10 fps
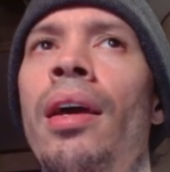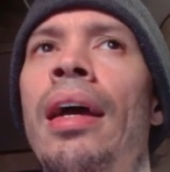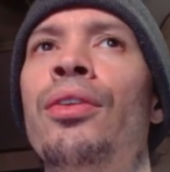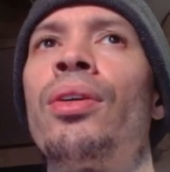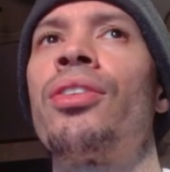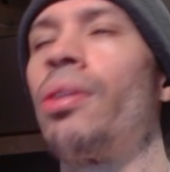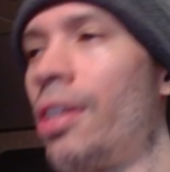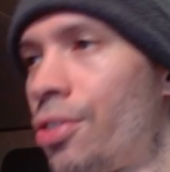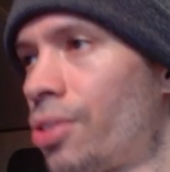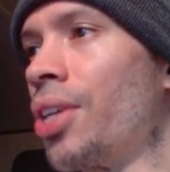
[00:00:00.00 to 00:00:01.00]
And you can still
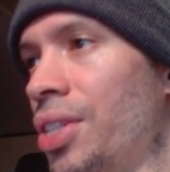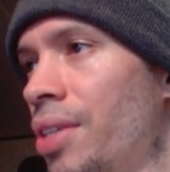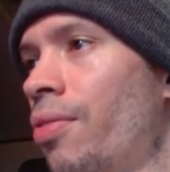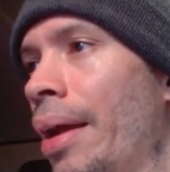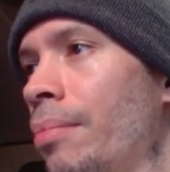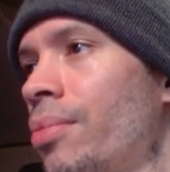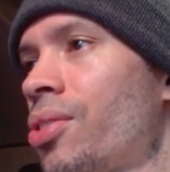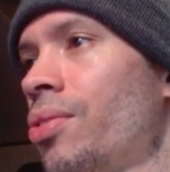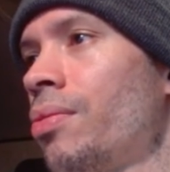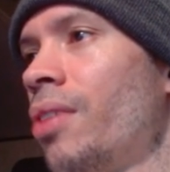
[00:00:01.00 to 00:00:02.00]
get your 60
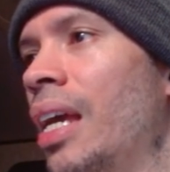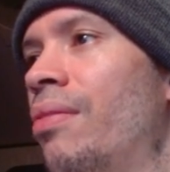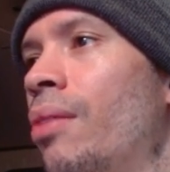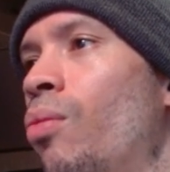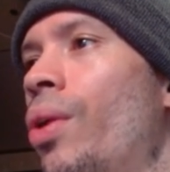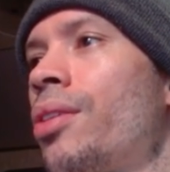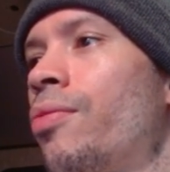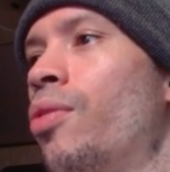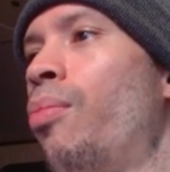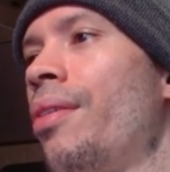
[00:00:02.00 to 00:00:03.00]
frames, even with the
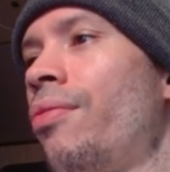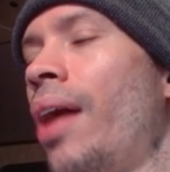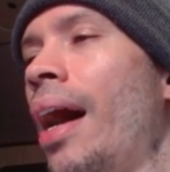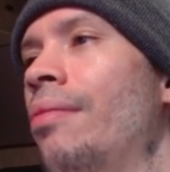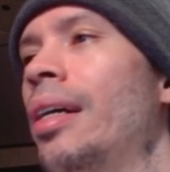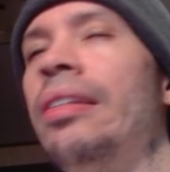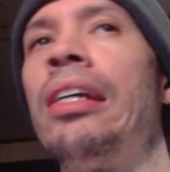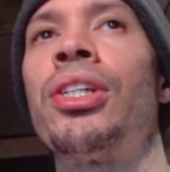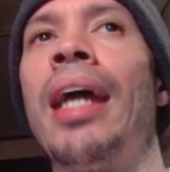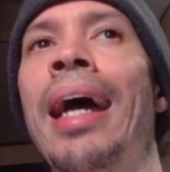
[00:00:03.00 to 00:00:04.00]
4.5
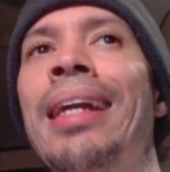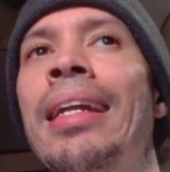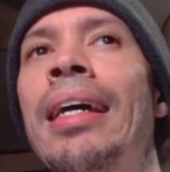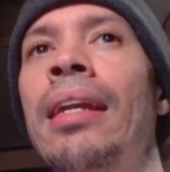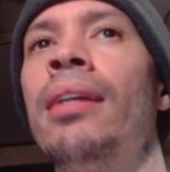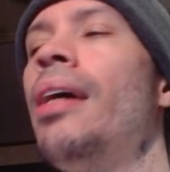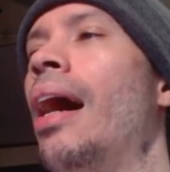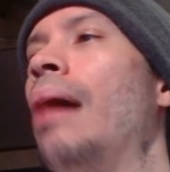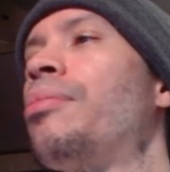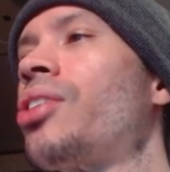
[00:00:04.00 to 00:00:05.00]
addition added in.
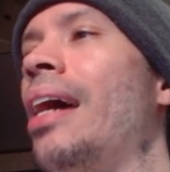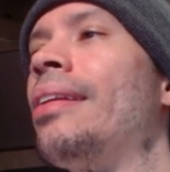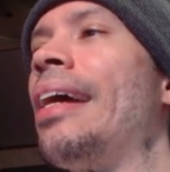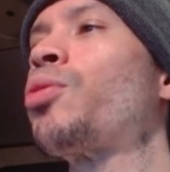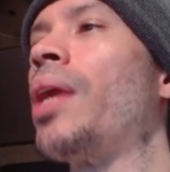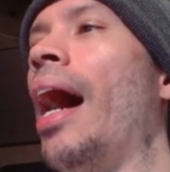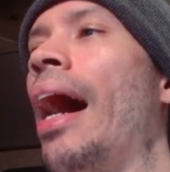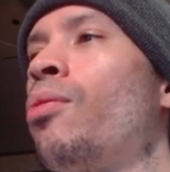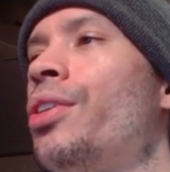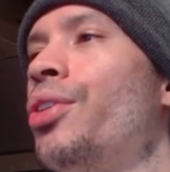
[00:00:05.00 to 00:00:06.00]
I'm just saying, that's what
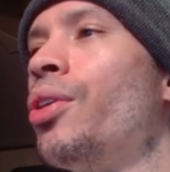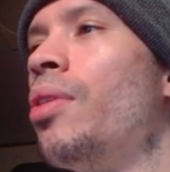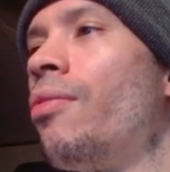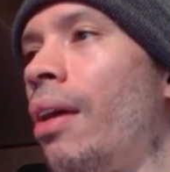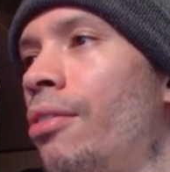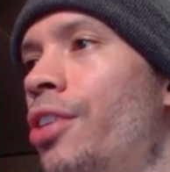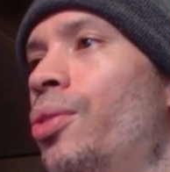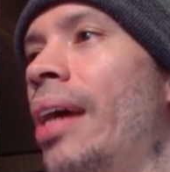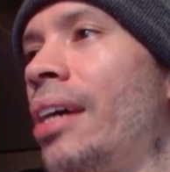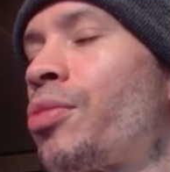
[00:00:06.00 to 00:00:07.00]
I would do if I was in
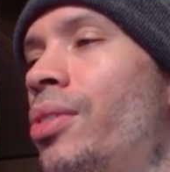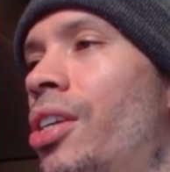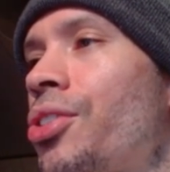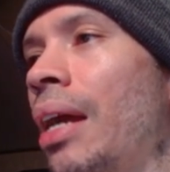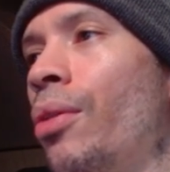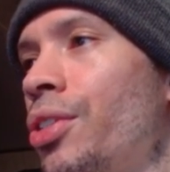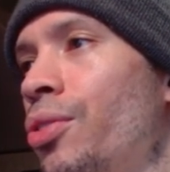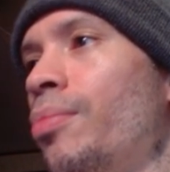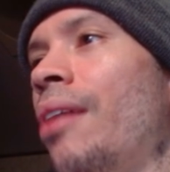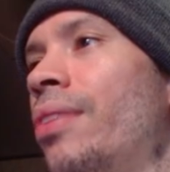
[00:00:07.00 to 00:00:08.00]
you guys' position. I wasn't
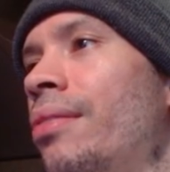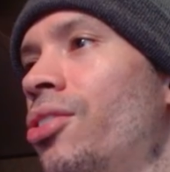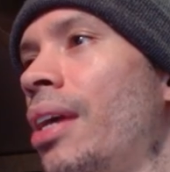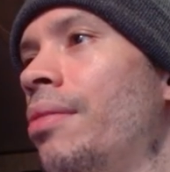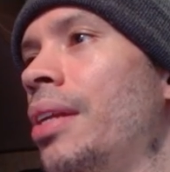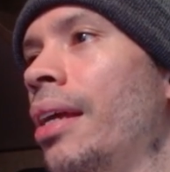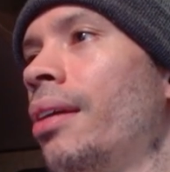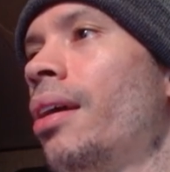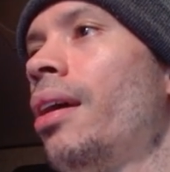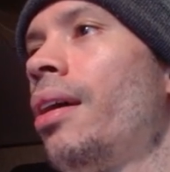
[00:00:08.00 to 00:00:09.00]
using my
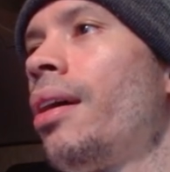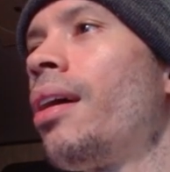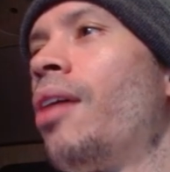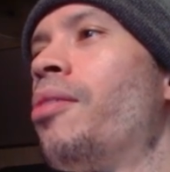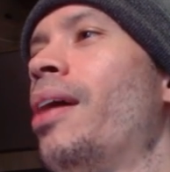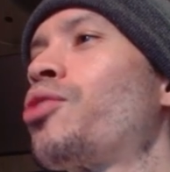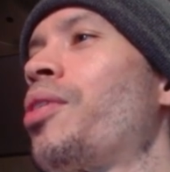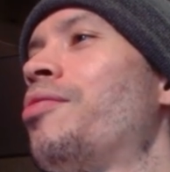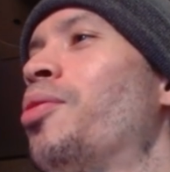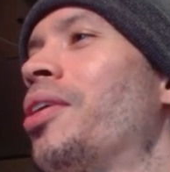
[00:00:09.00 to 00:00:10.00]
5070 or uh, my
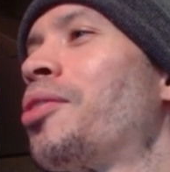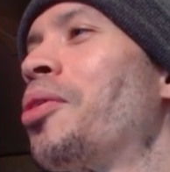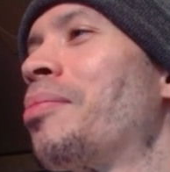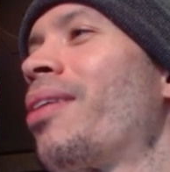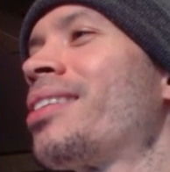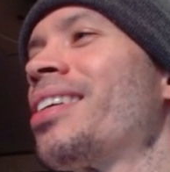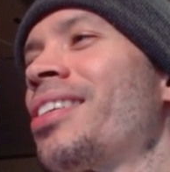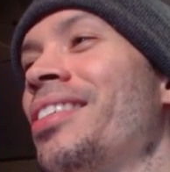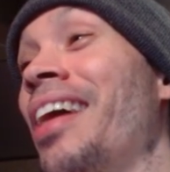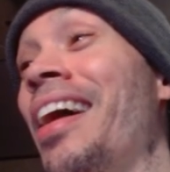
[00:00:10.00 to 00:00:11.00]
24-core
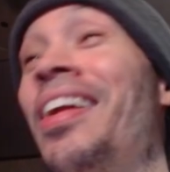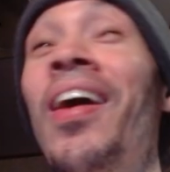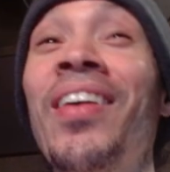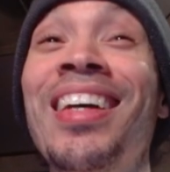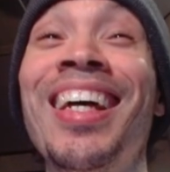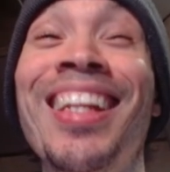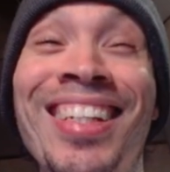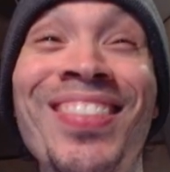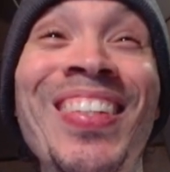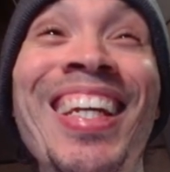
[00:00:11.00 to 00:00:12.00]
processor. Yeah, I know,
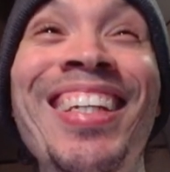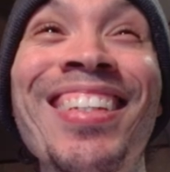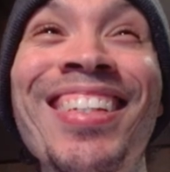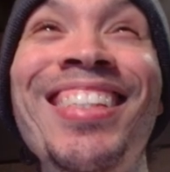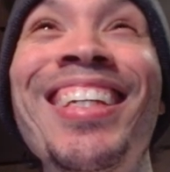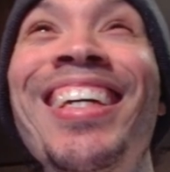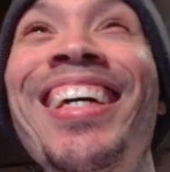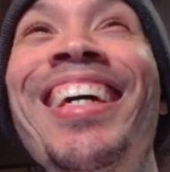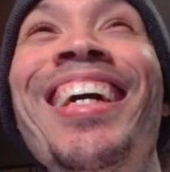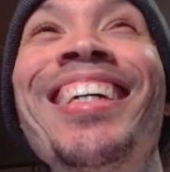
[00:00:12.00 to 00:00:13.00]
that's ridiculous.
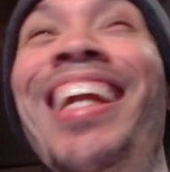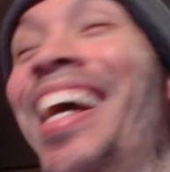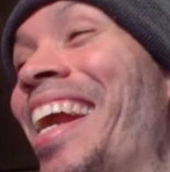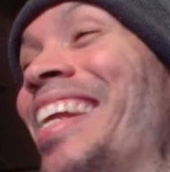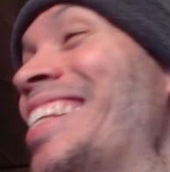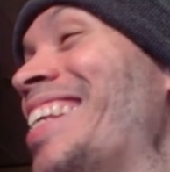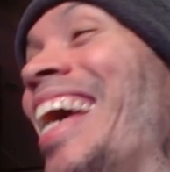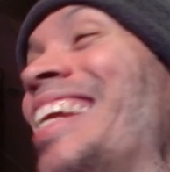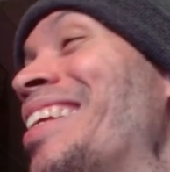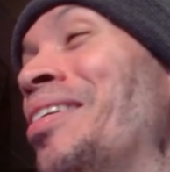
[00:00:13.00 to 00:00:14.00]
Uh, that I got an
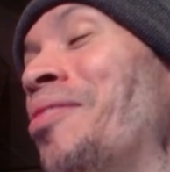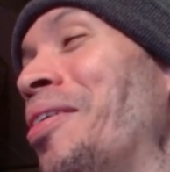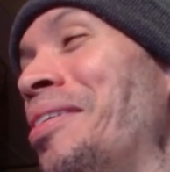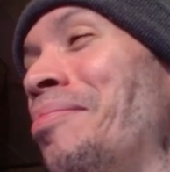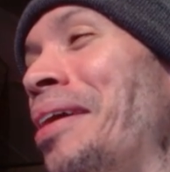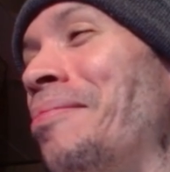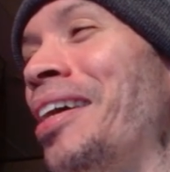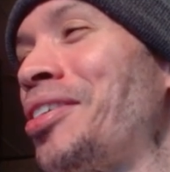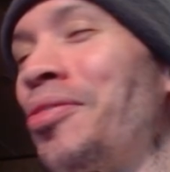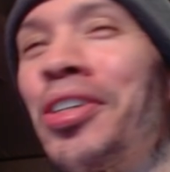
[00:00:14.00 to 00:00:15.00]
insane deal for it, didn't pay
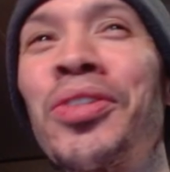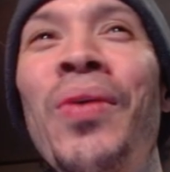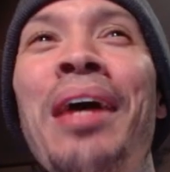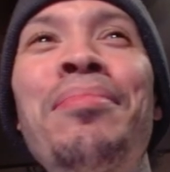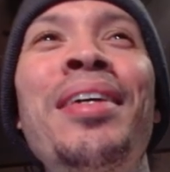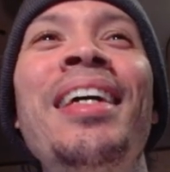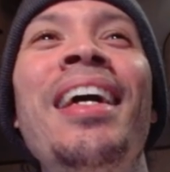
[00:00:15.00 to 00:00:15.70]
much for a swap.